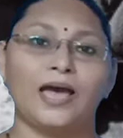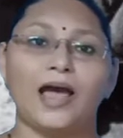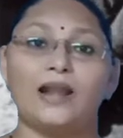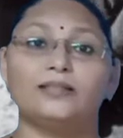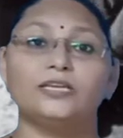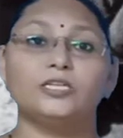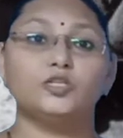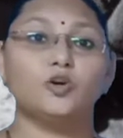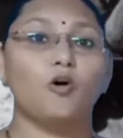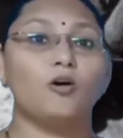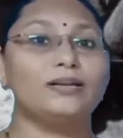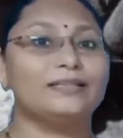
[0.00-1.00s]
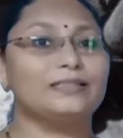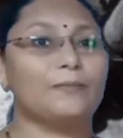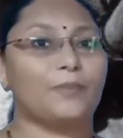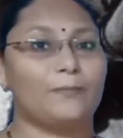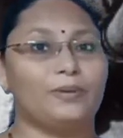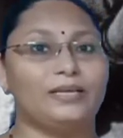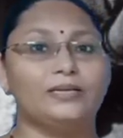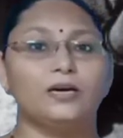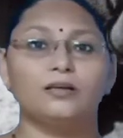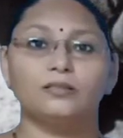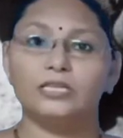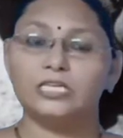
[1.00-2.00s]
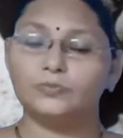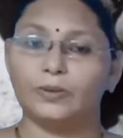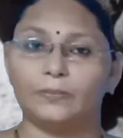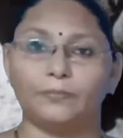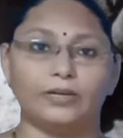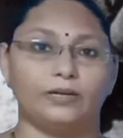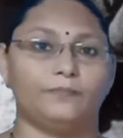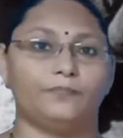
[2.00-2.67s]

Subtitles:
and they shot in the public these people.